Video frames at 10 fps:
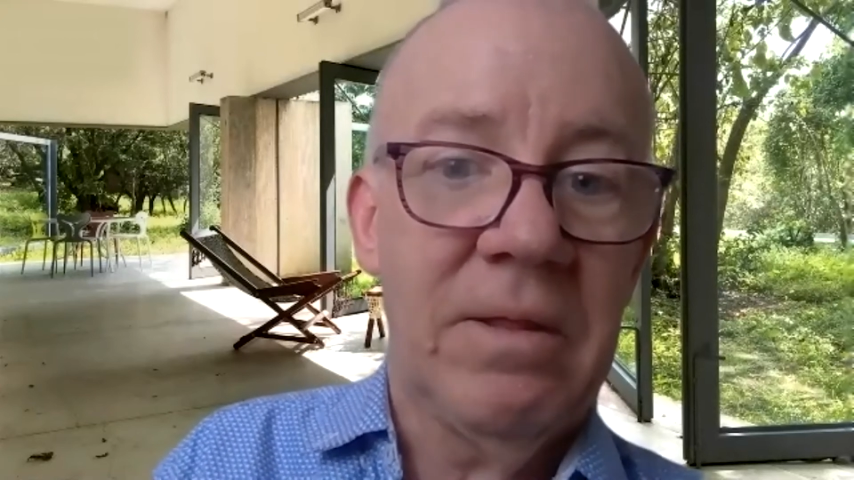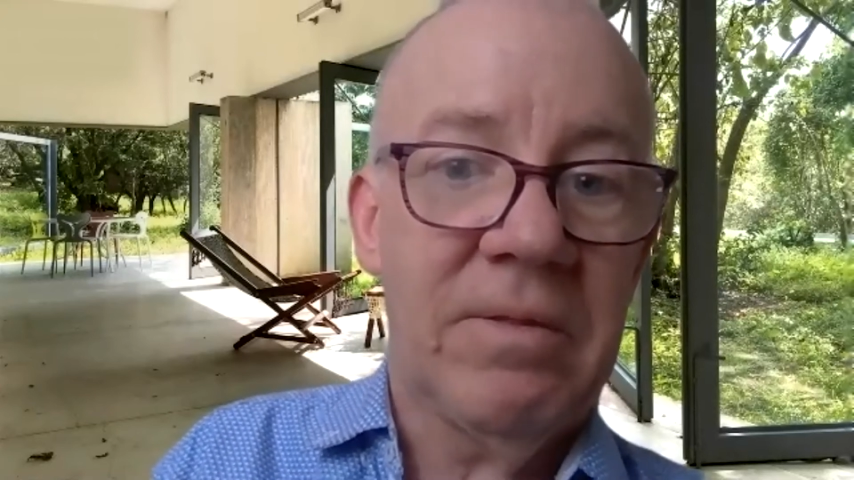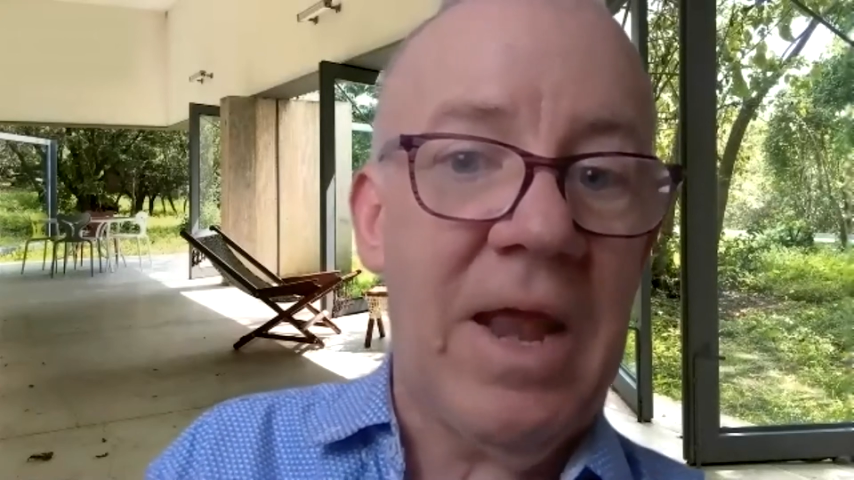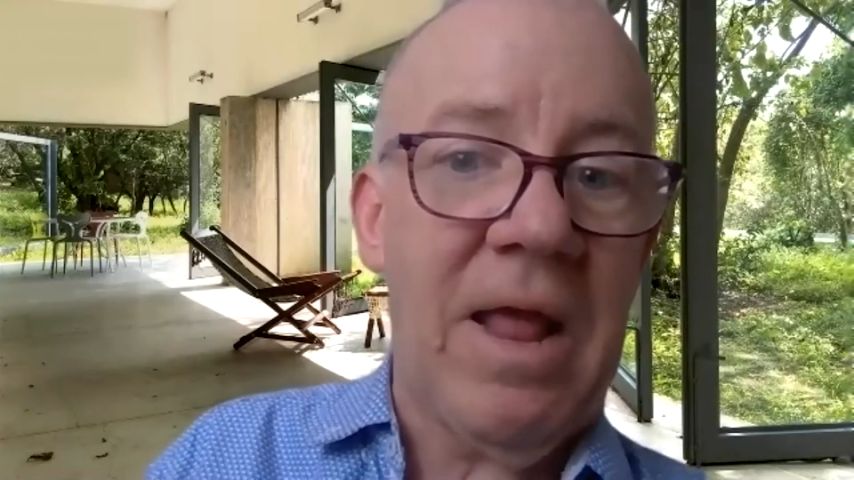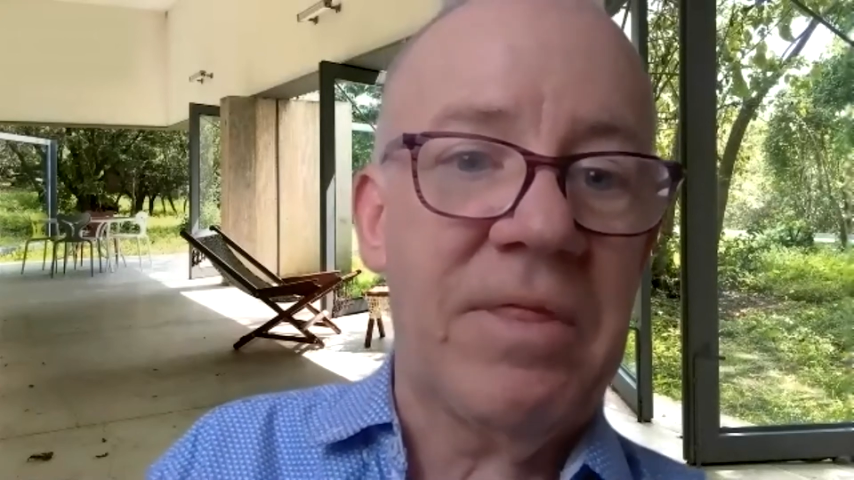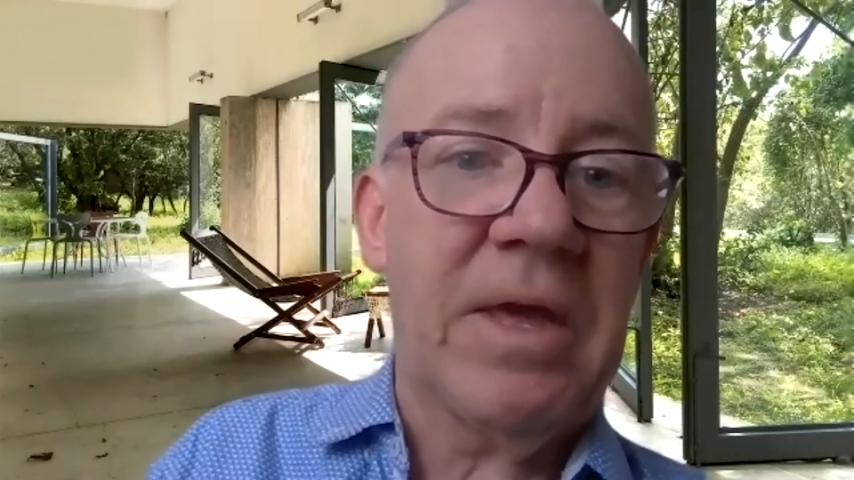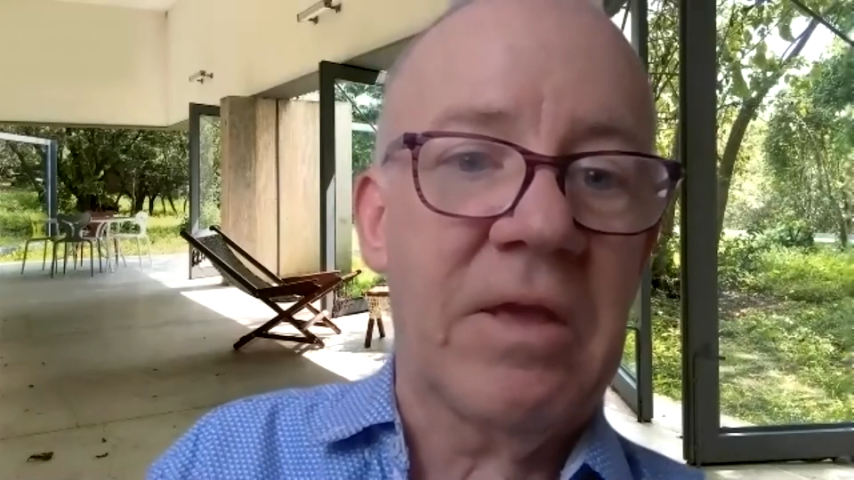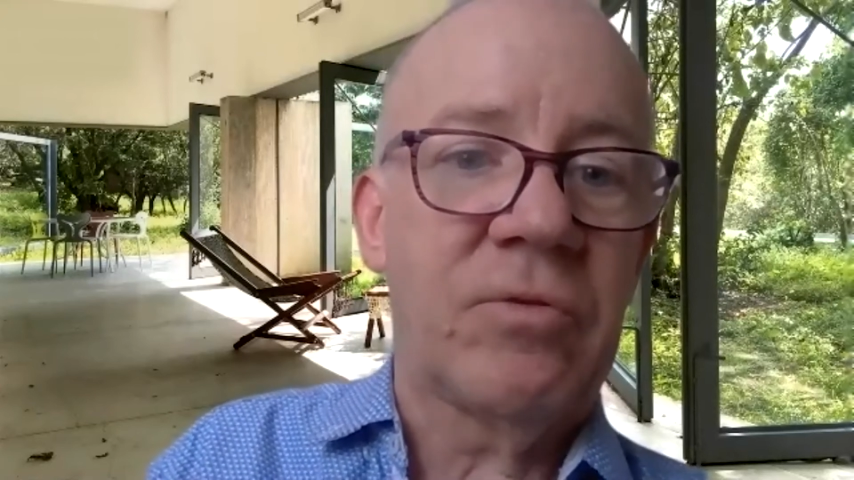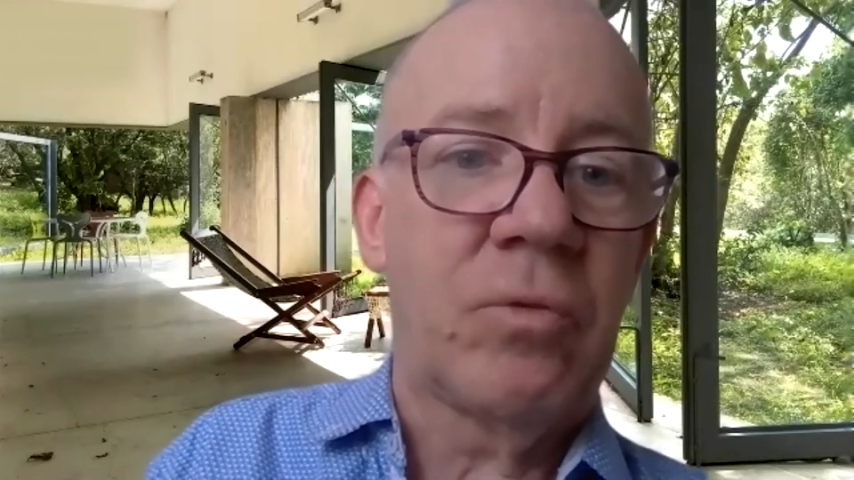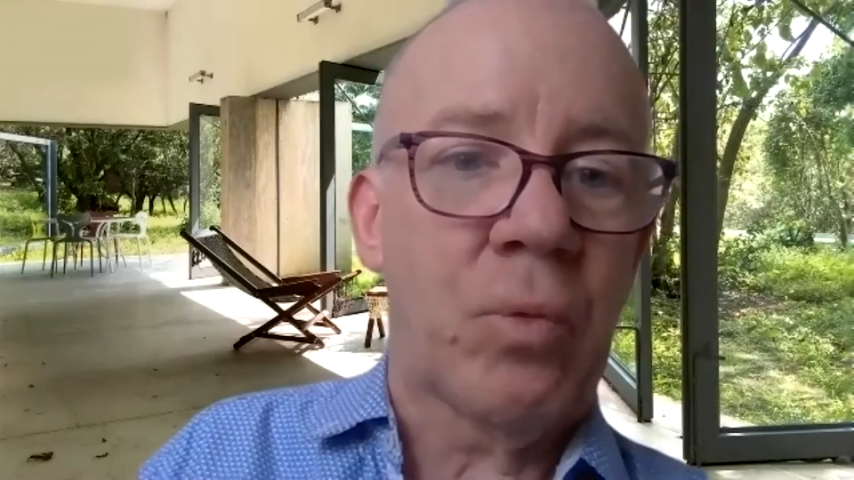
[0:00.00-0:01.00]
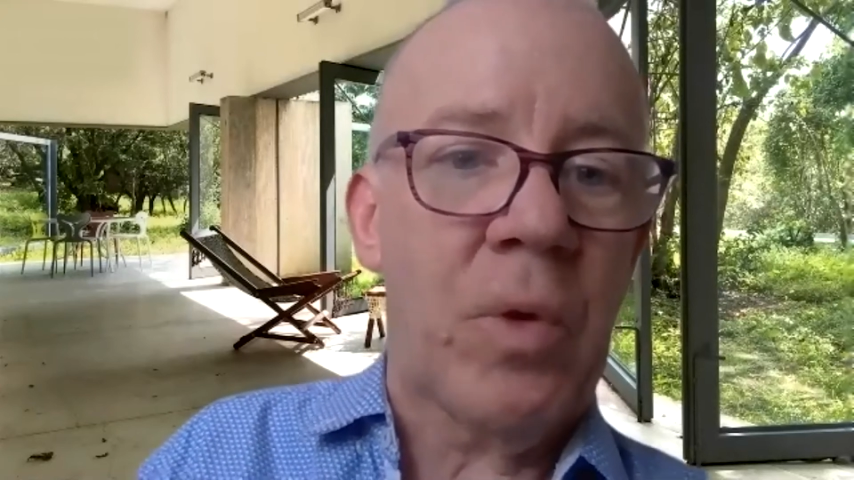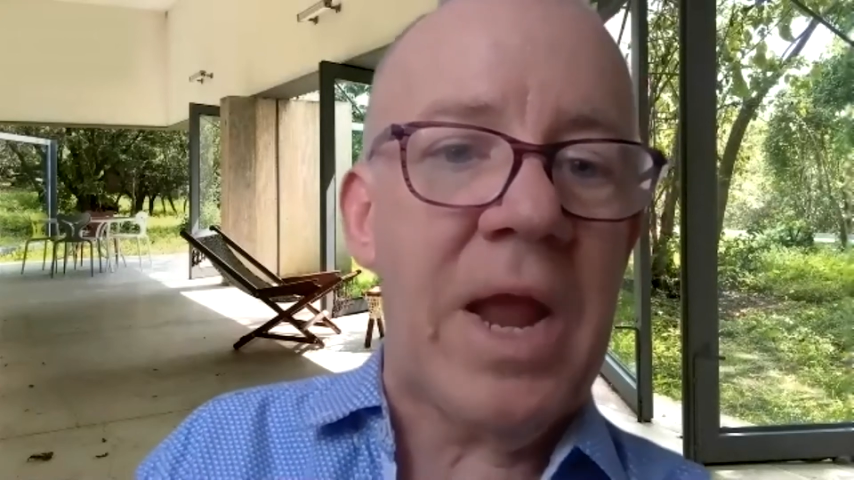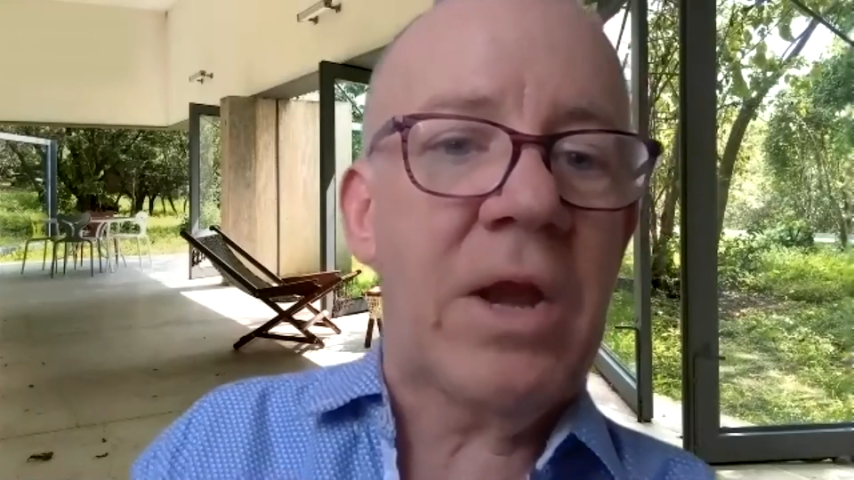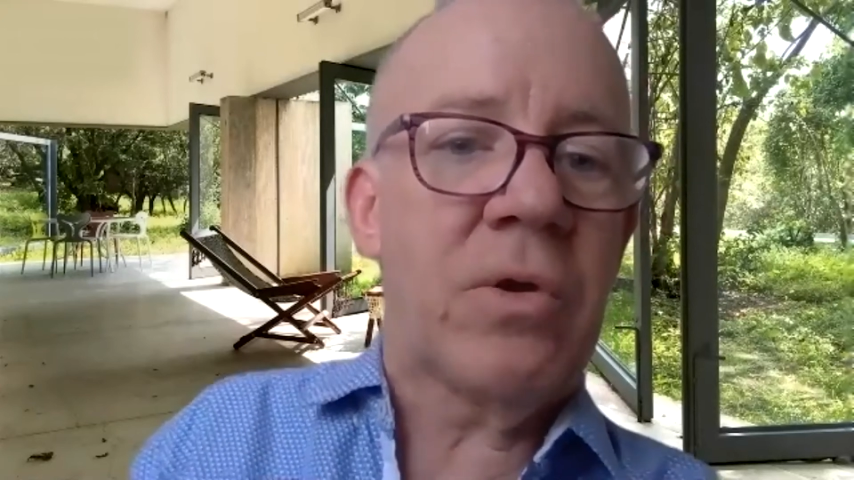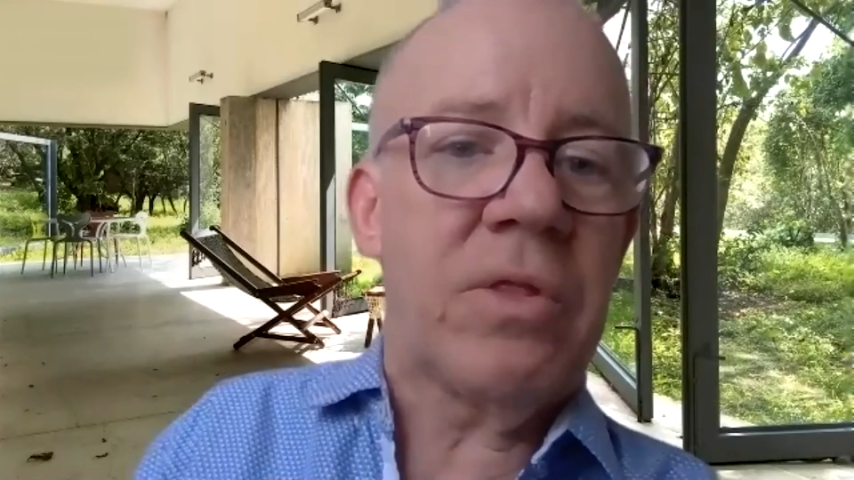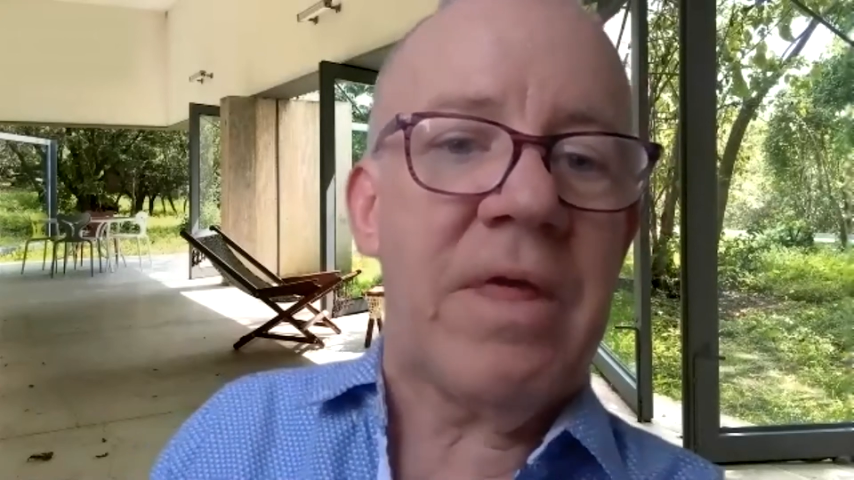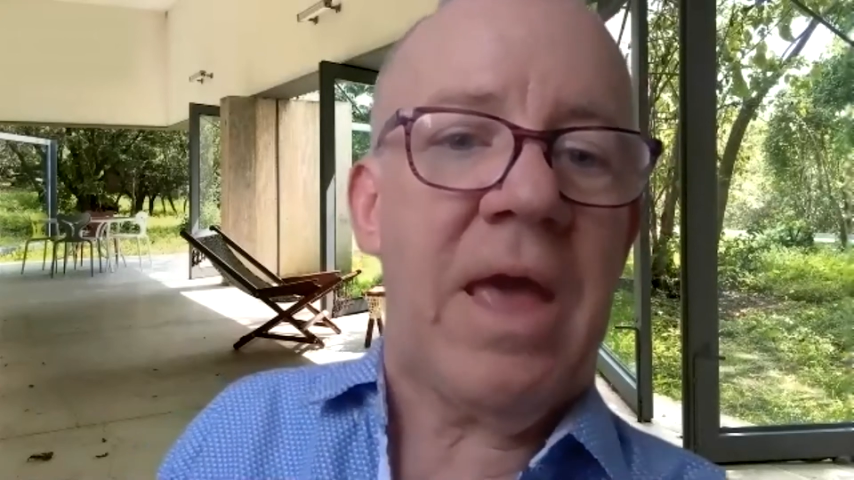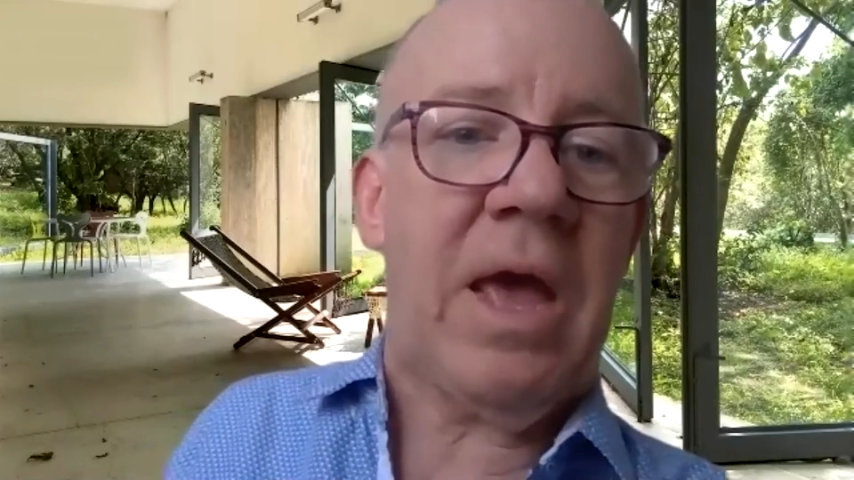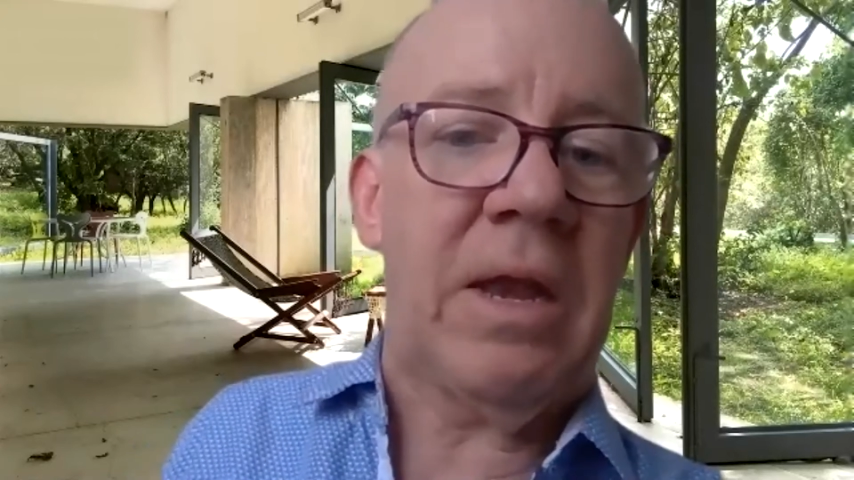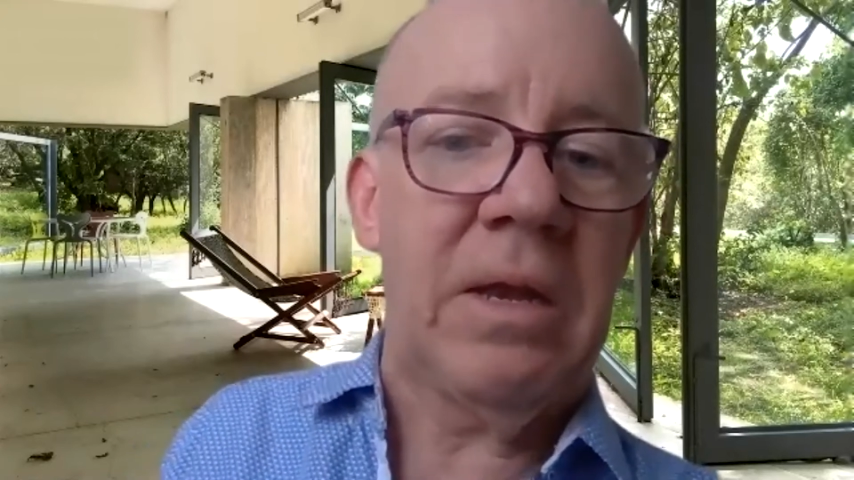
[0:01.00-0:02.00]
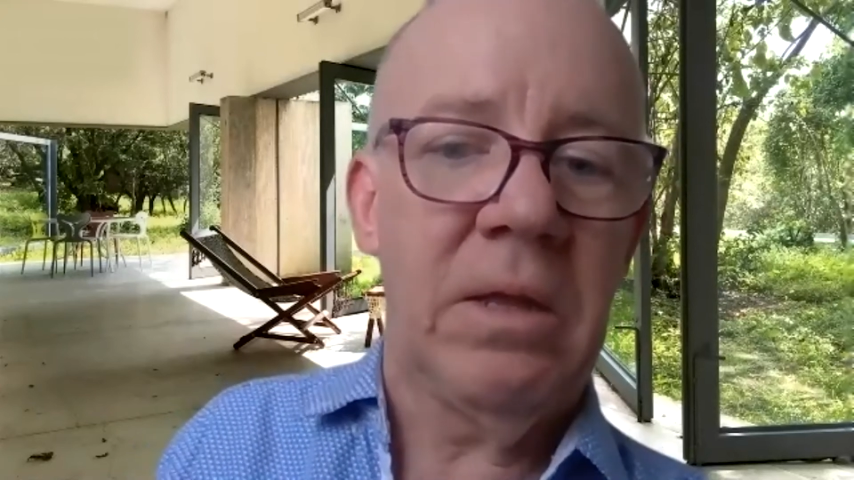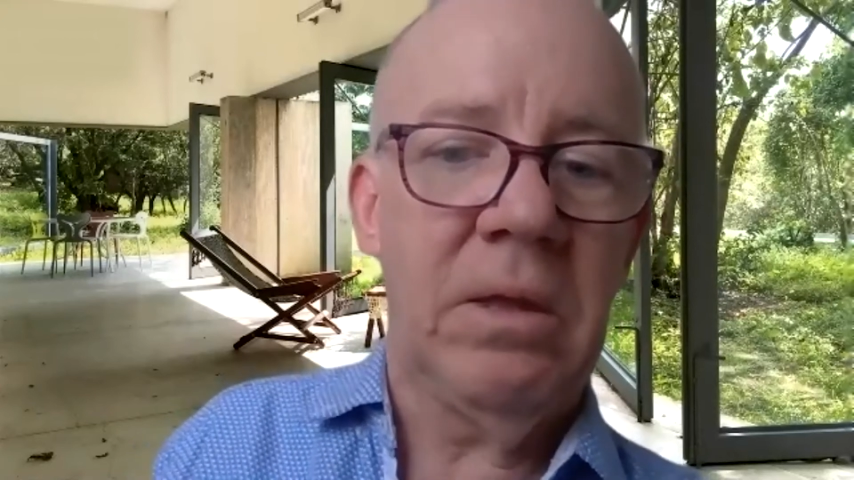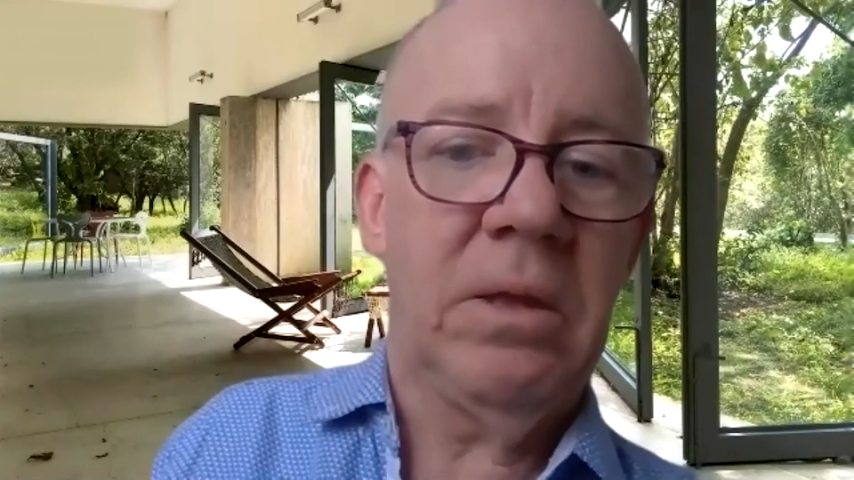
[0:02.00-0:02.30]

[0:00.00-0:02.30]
I think is greater than